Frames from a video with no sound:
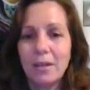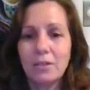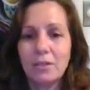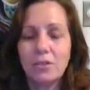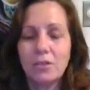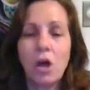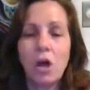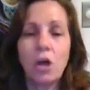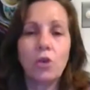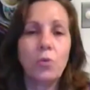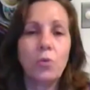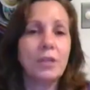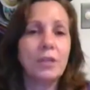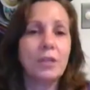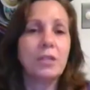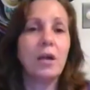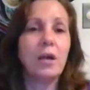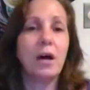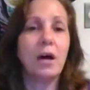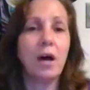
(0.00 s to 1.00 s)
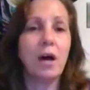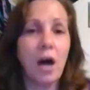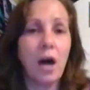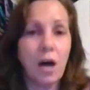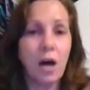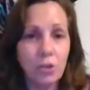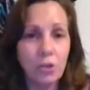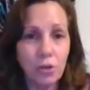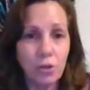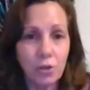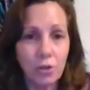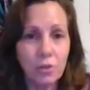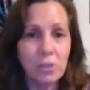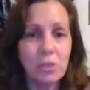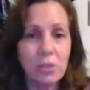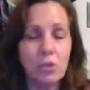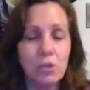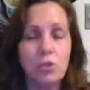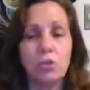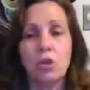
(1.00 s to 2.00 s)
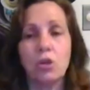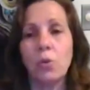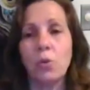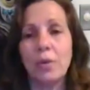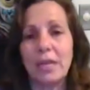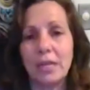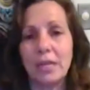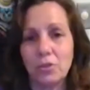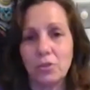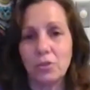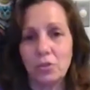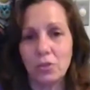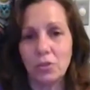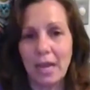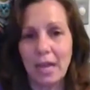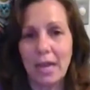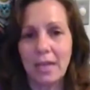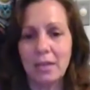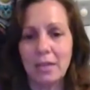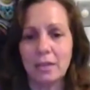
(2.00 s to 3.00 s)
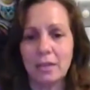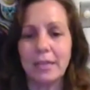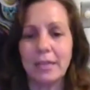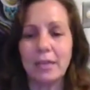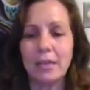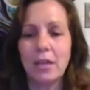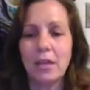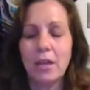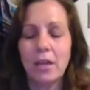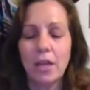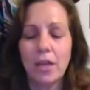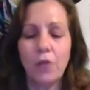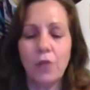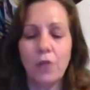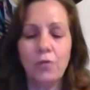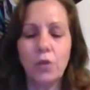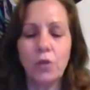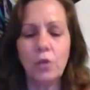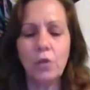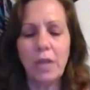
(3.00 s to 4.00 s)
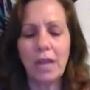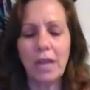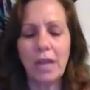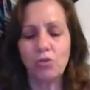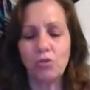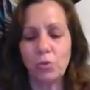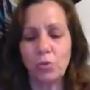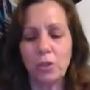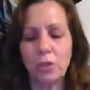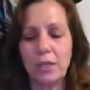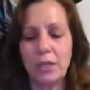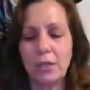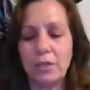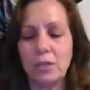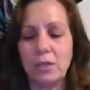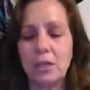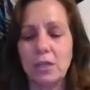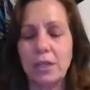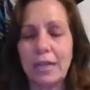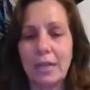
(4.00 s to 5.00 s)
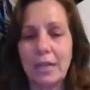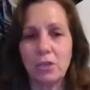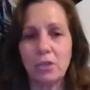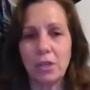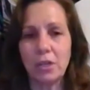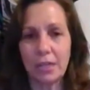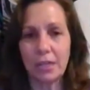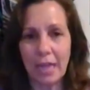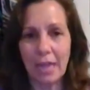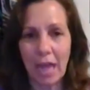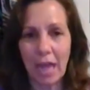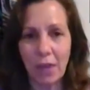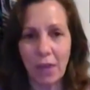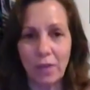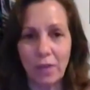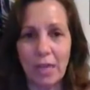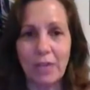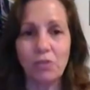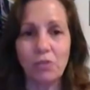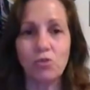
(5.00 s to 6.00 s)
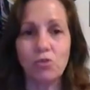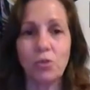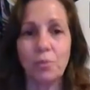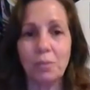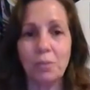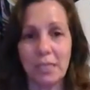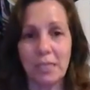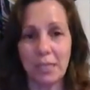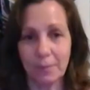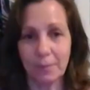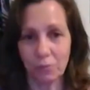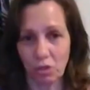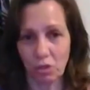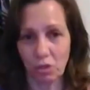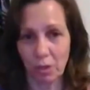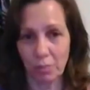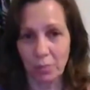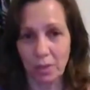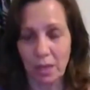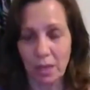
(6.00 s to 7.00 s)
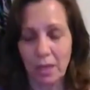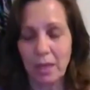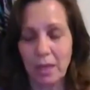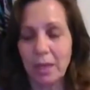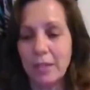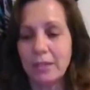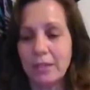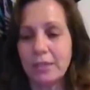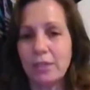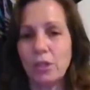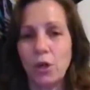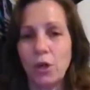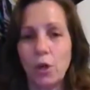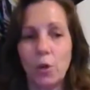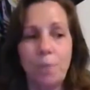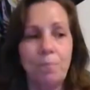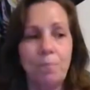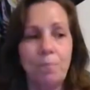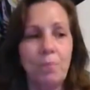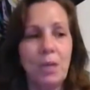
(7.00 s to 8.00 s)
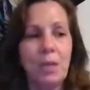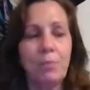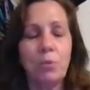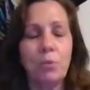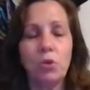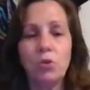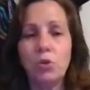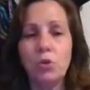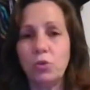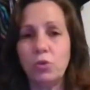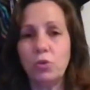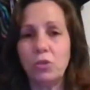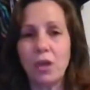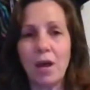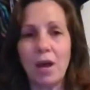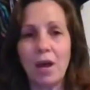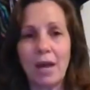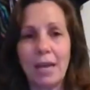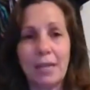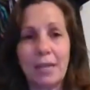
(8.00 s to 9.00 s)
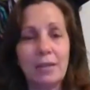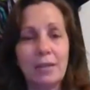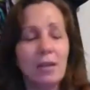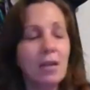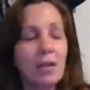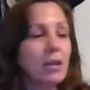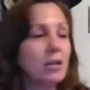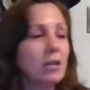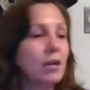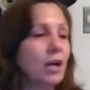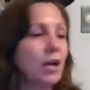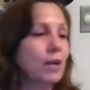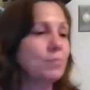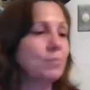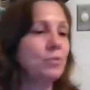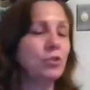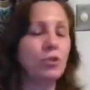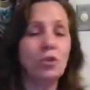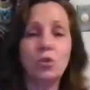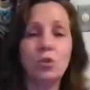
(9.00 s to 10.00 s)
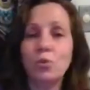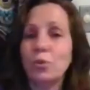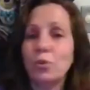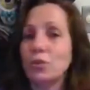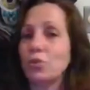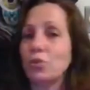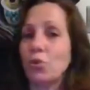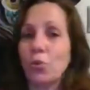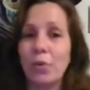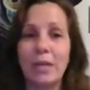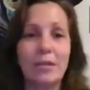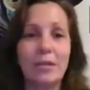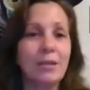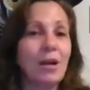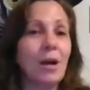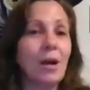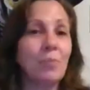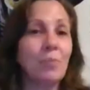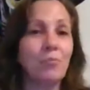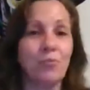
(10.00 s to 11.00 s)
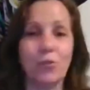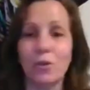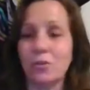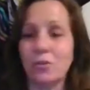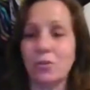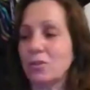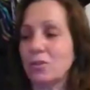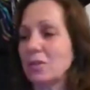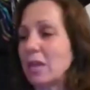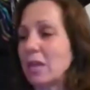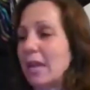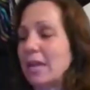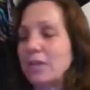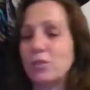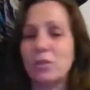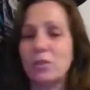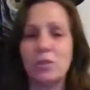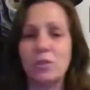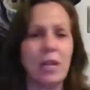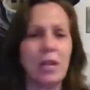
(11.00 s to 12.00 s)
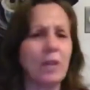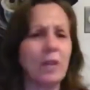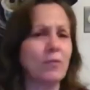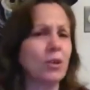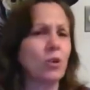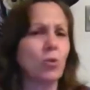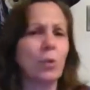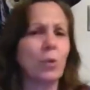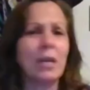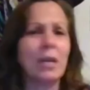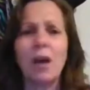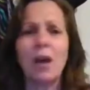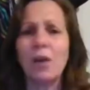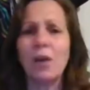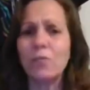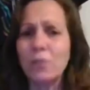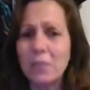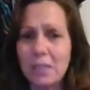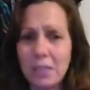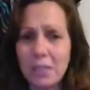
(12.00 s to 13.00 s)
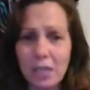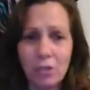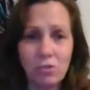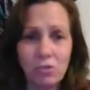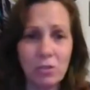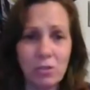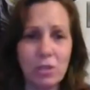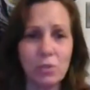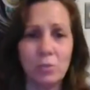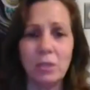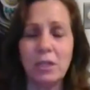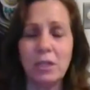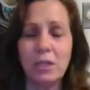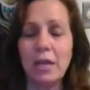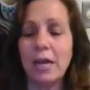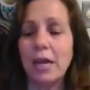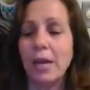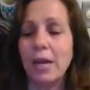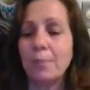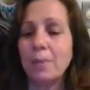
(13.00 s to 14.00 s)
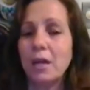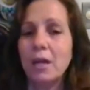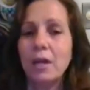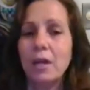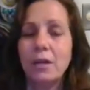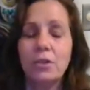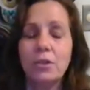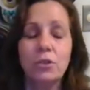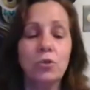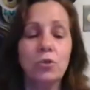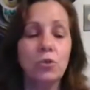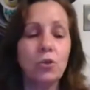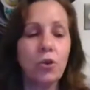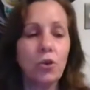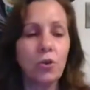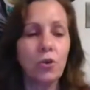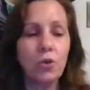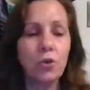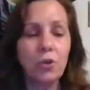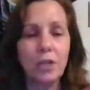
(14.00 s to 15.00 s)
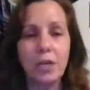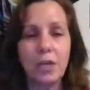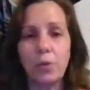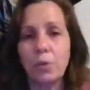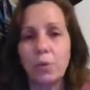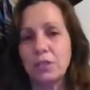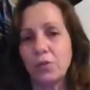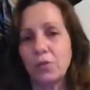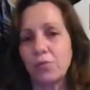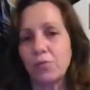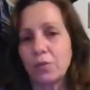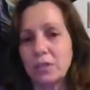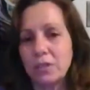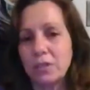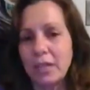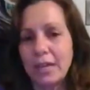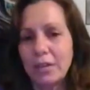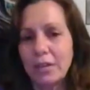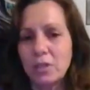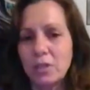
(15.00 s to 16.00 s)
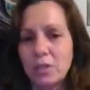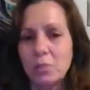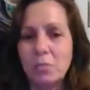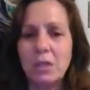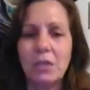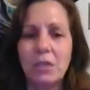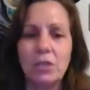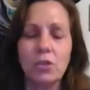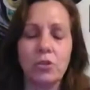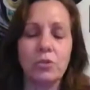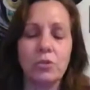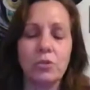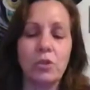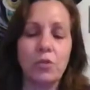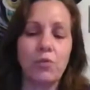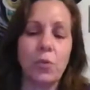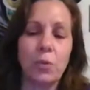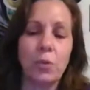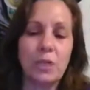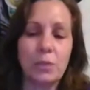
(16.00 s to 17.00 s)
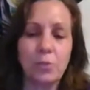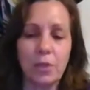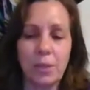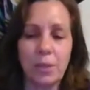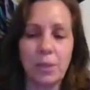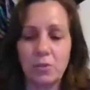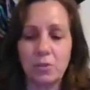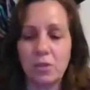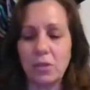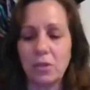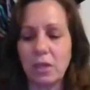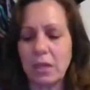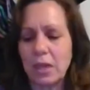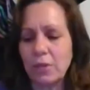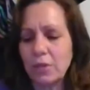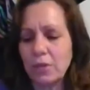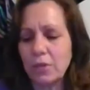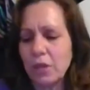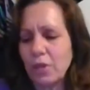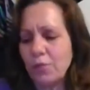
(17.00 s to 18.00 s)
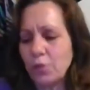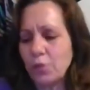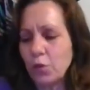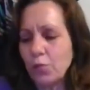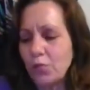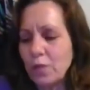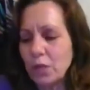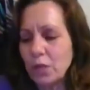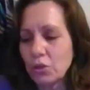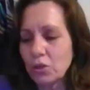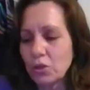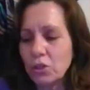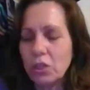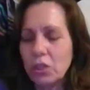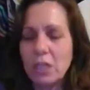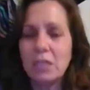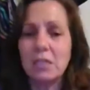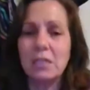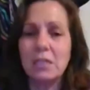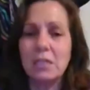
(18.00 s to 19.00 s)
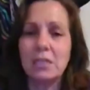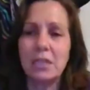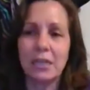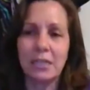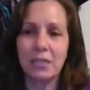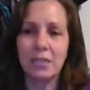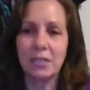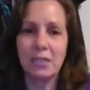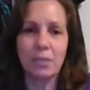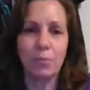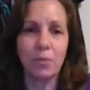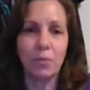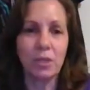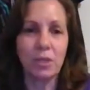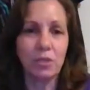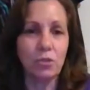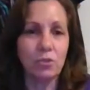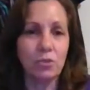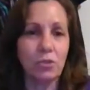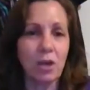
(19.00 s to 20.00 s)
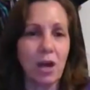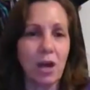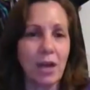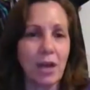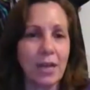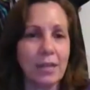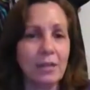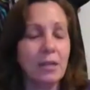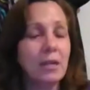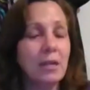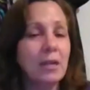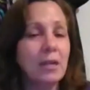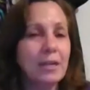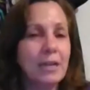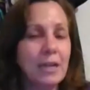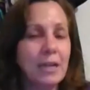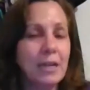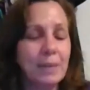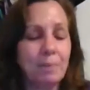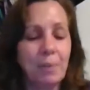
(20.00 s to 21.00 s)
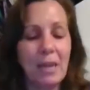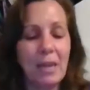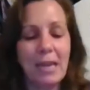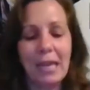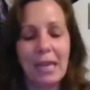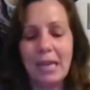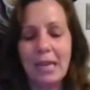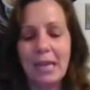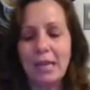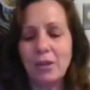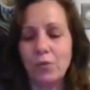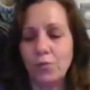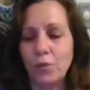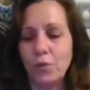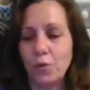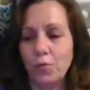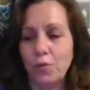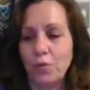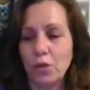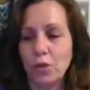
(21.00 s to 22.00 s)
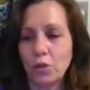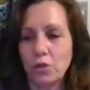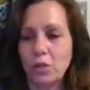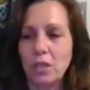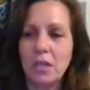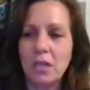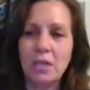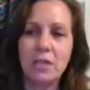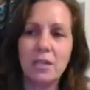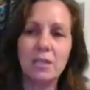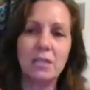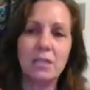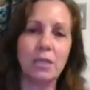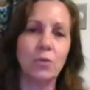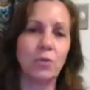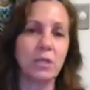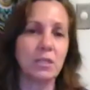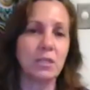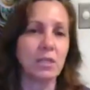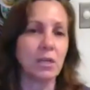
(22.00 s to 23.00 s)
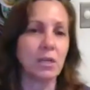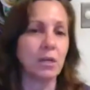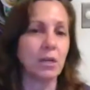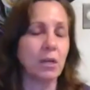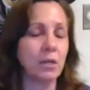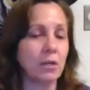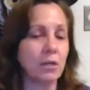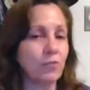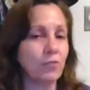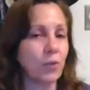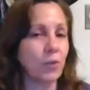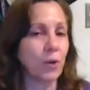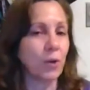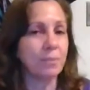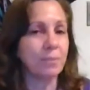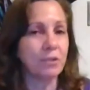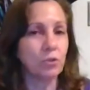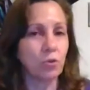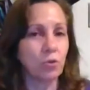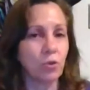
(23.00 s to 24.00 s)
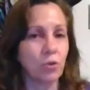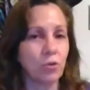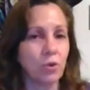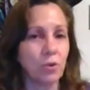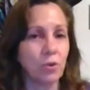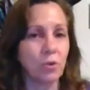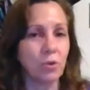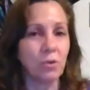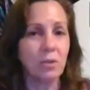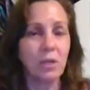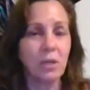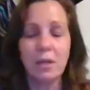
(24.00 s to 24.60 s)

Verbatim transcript: Talk with others who go into that. Like if you naturally connect on an evidential mediumship, so people who died come to you with great comfort and you start having great conversations with them. You learn like what different tells mean. You learn different ways for them. How, if you feel this, then it's someone who died in pain. If you feel this, it was a very maternal,